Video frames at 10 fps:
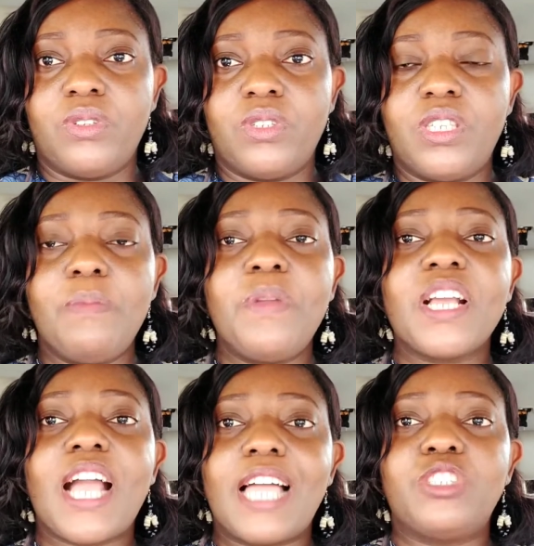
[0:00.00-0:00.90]
Simply
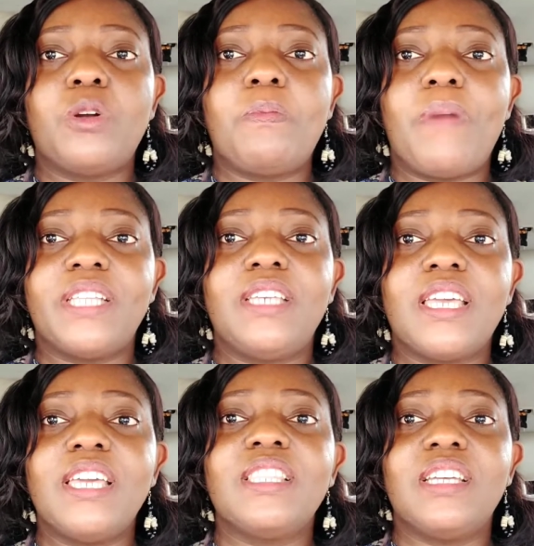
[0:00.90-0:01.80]
catch up by
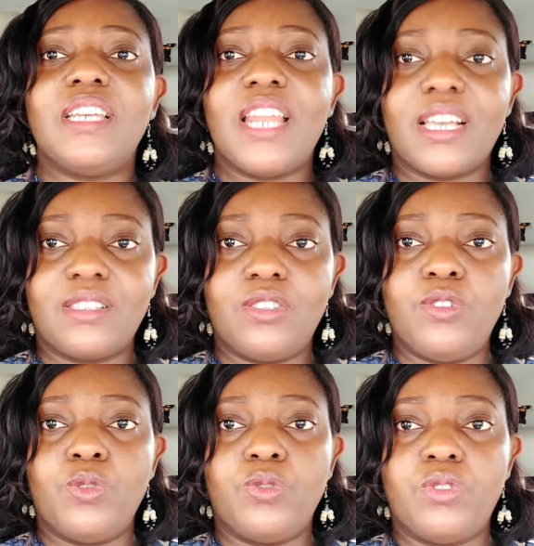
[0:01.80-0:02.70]
taking the next
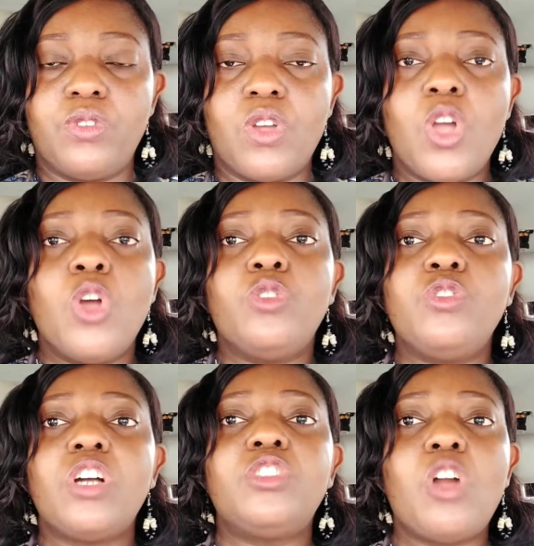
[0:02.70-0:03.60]
dose. Do
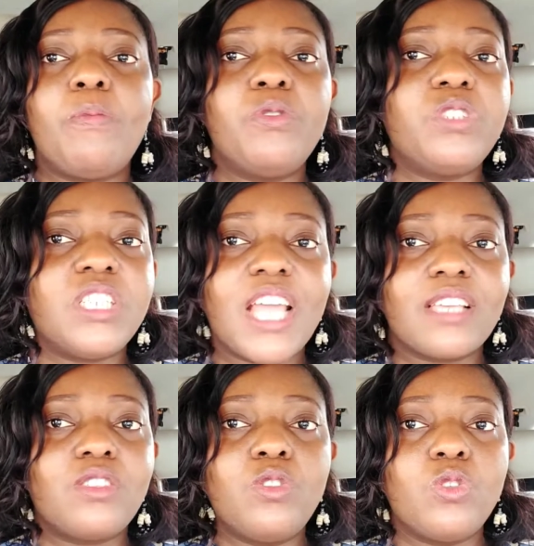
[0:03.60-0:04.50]
not double the
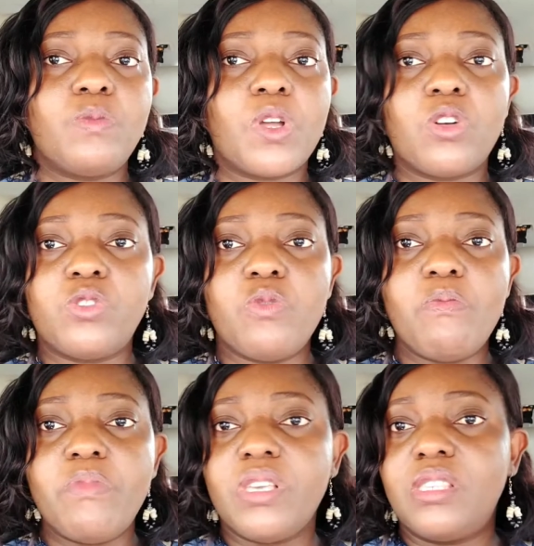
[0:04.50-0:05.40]
next dose because you
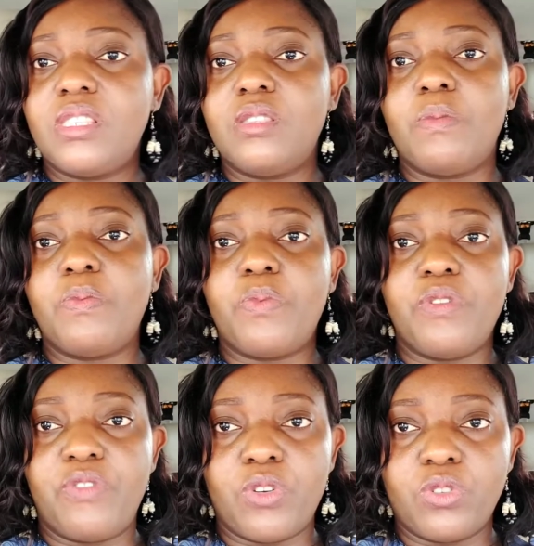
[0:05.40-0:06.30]
missed the
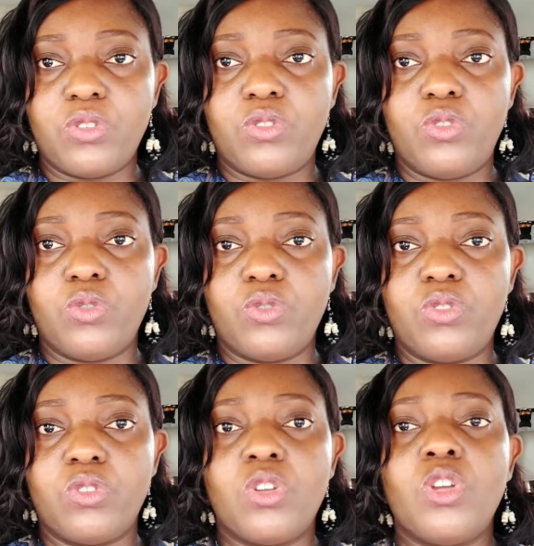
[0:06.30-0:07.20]
previous
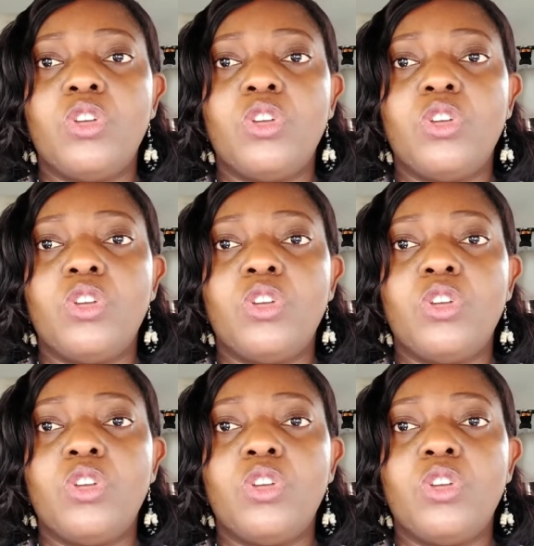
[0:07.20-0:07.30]
dose.